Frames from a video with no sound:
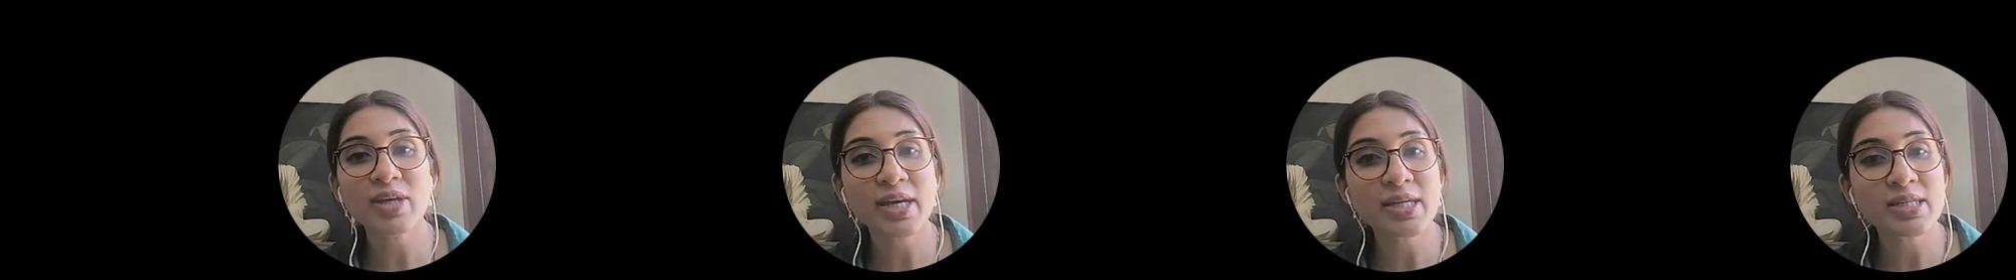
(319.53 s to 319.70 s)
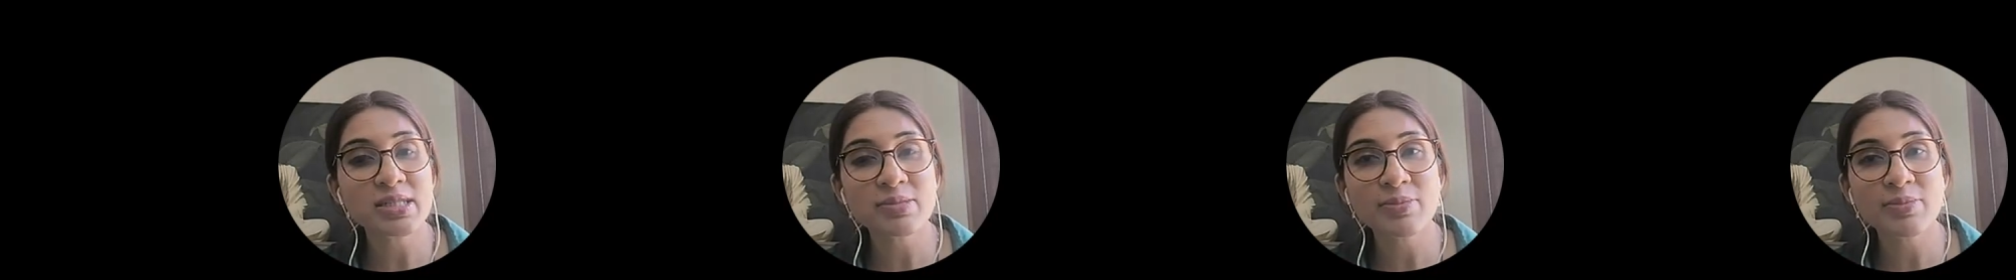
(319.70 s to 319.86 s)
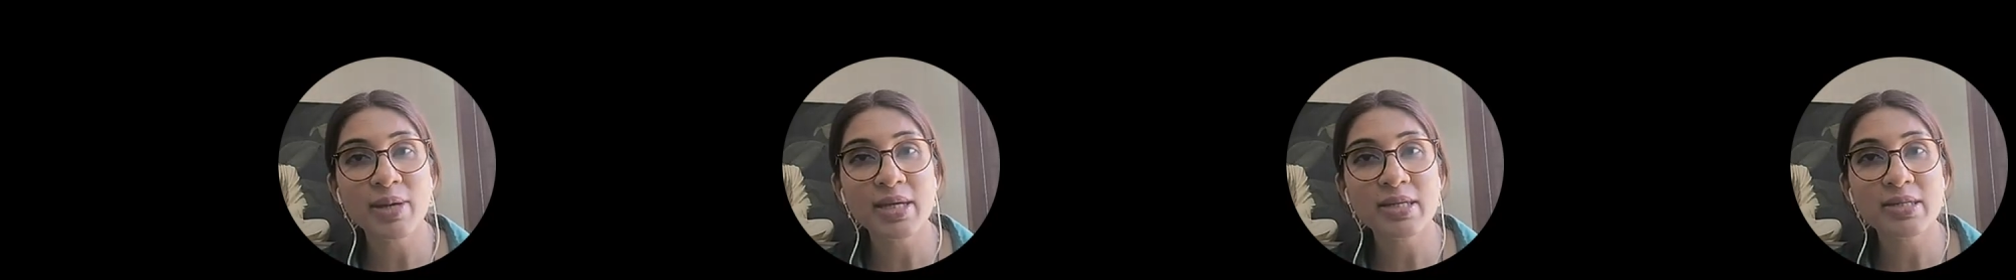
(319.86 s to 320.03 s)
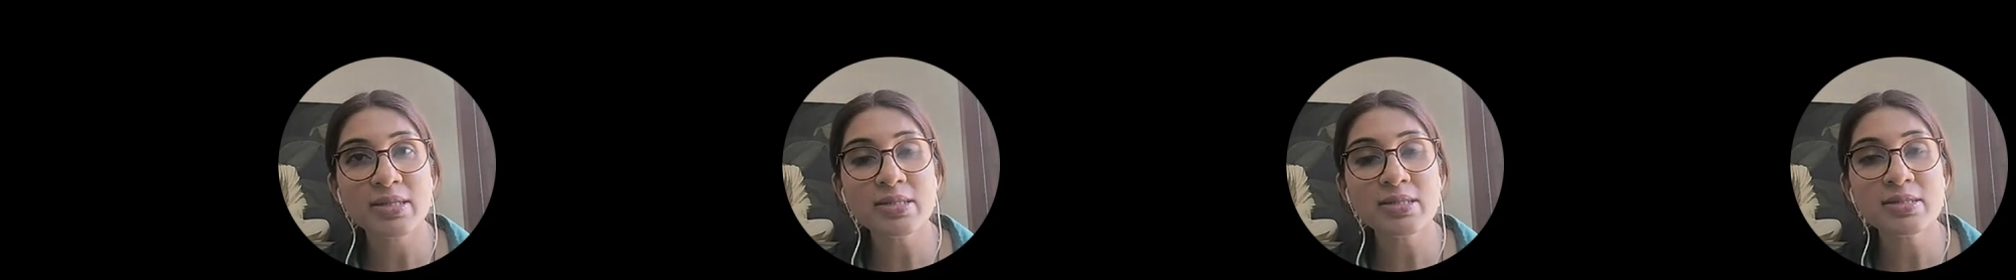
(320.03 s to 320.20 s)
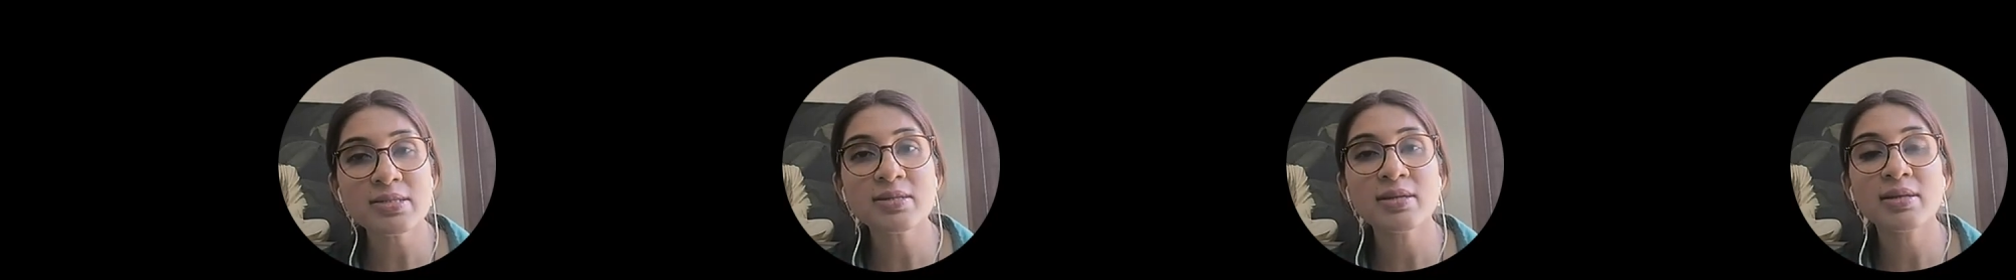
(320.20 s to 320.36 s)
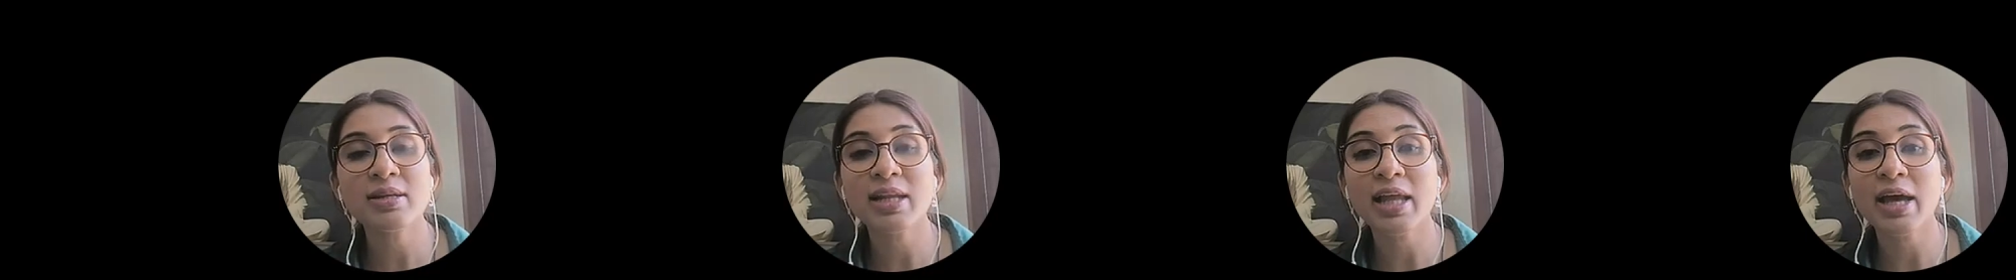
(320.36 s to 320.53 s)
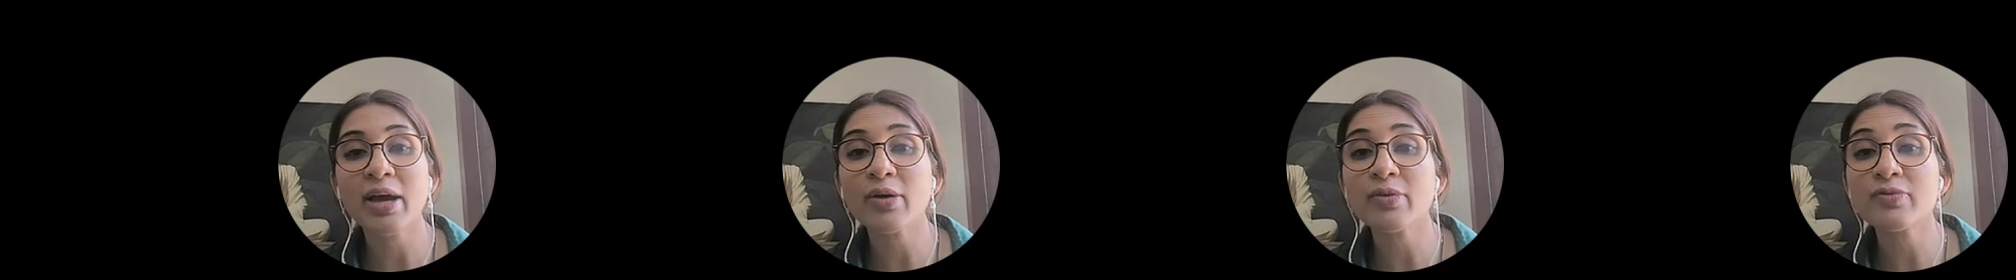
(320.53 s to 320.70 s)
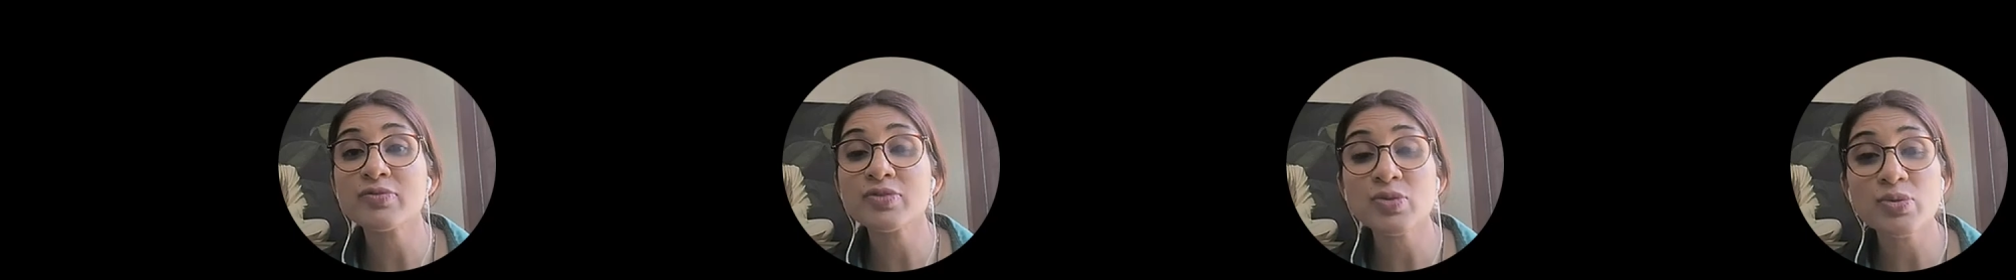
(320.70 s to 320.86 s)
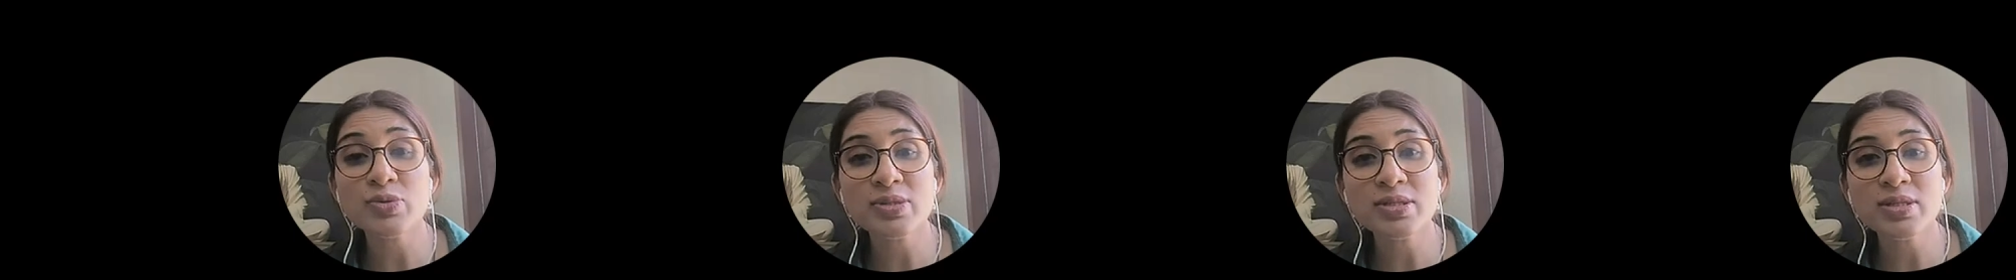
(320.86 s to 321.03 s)
antibiotics, lack of
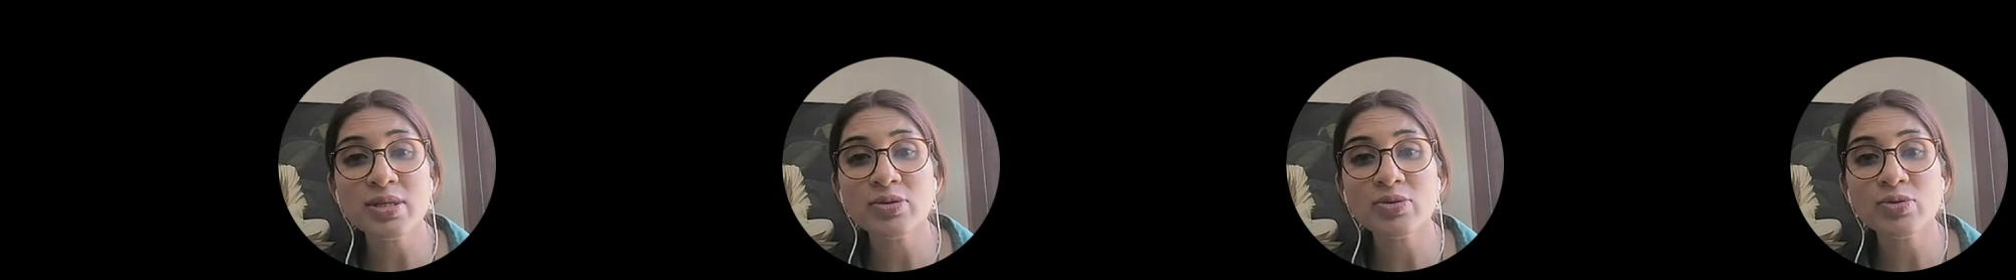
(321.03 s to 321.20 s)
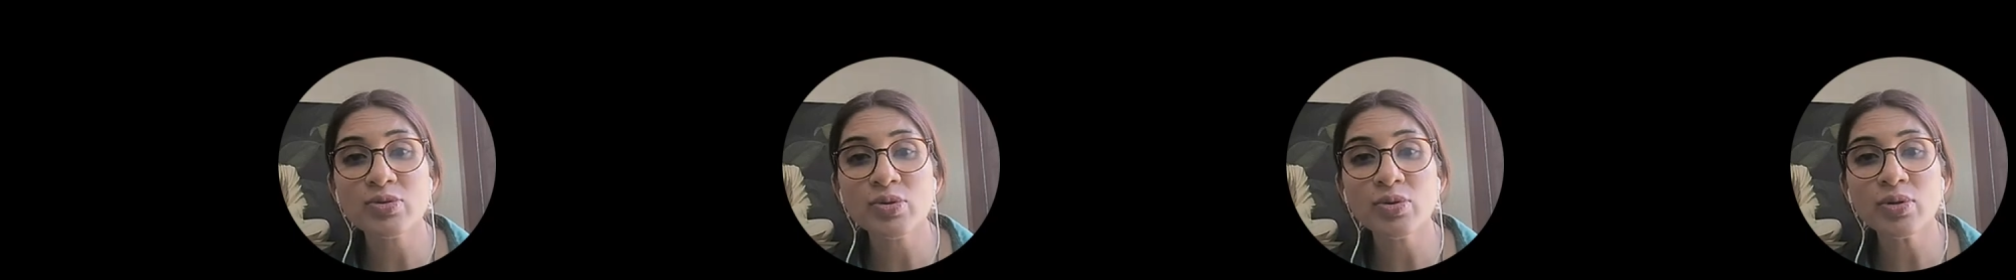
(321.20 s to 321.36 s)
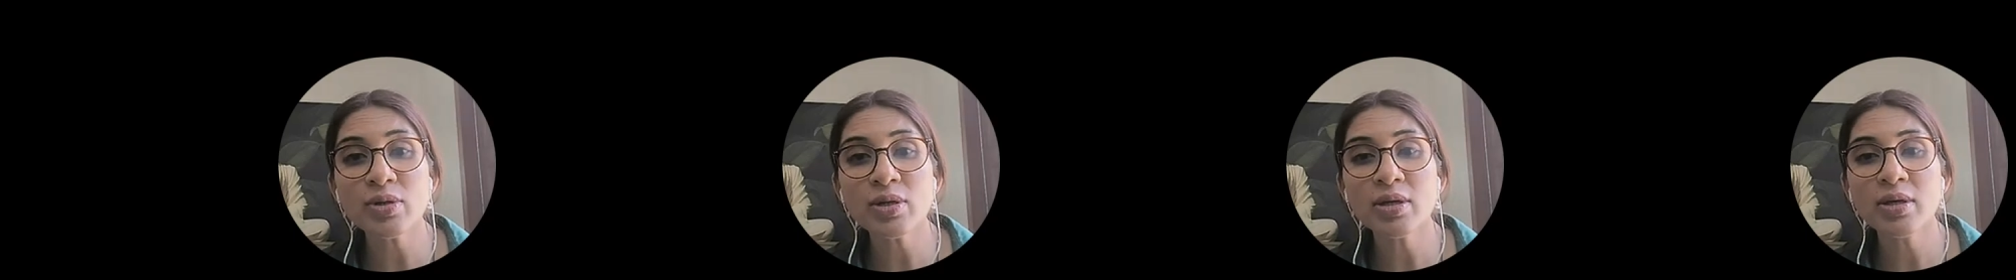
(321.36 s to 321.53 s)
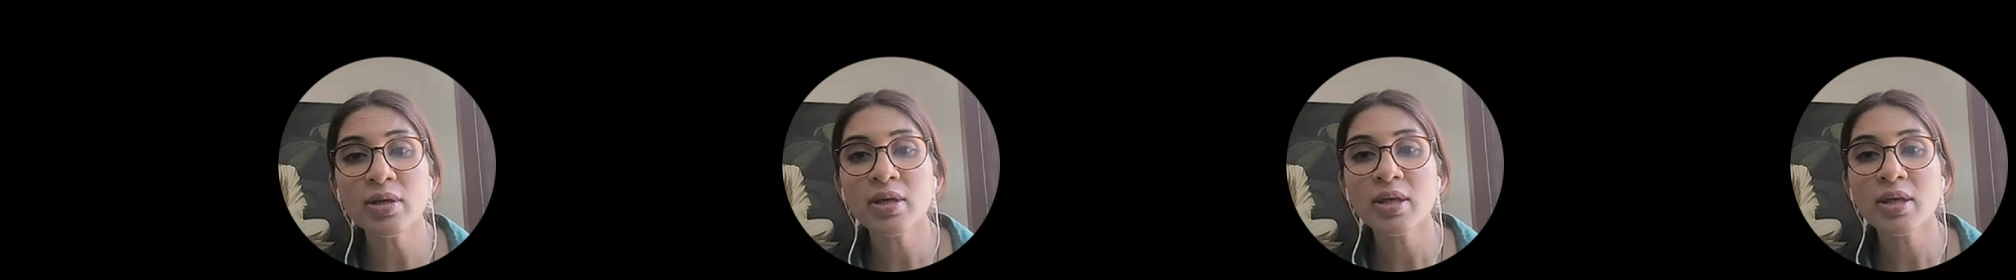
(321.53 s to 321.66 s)
source control,